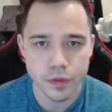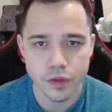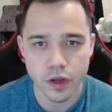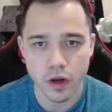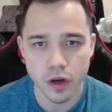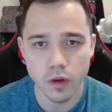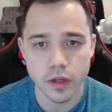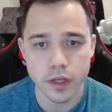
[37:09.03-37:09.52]

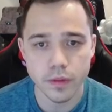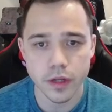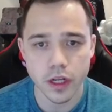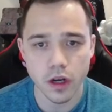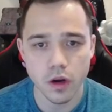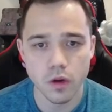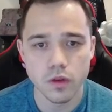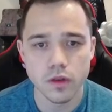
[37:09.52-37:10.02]
So here we
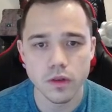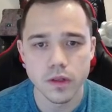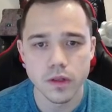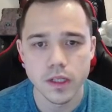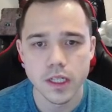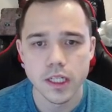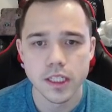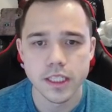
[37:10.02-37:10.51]
go.
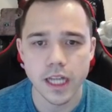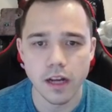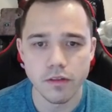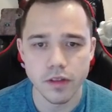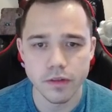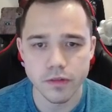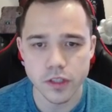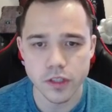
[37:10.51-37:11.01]

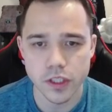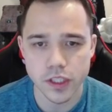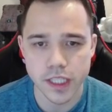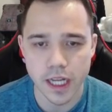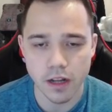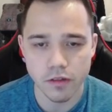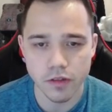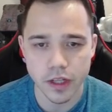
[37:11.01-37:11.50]
Talonflame versus
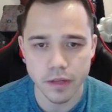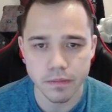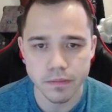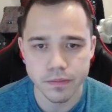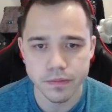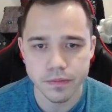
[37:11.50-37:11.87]
Talonflame.